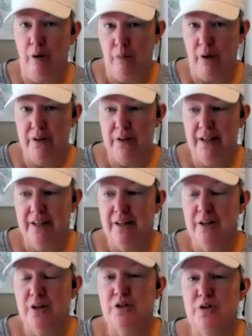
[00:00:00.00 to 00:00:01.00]
grew up with.
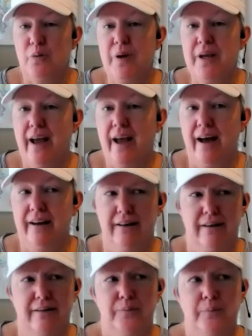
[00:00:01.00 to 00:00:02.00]
So we had
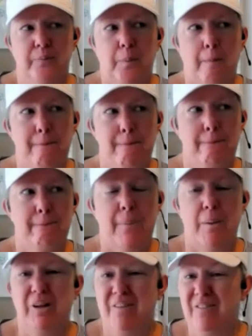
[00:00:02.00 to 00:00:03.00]
I
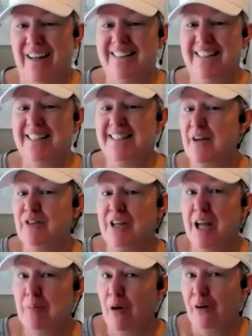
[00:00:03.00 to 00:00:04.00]
believe a
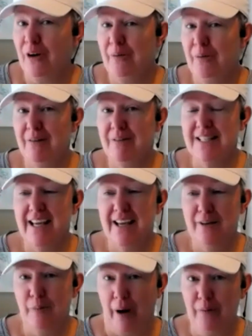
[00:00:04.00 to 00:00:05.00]
1978 Bronco when I was a
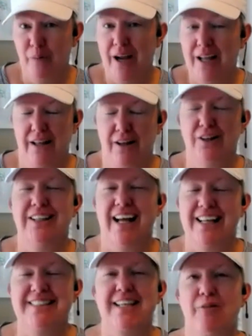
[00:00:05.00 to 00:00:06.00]
kid, red and white, the
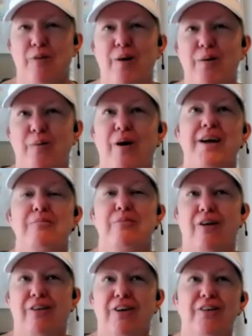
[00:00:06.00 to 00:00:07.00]
classic red and white
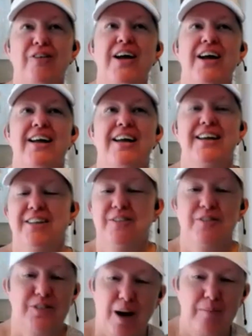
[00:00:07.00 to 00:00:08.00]
Bronco.
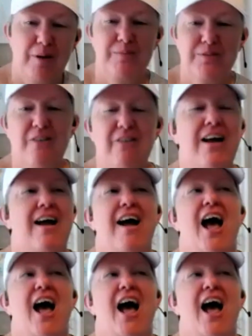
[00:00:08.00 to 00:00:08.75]
The top comes off.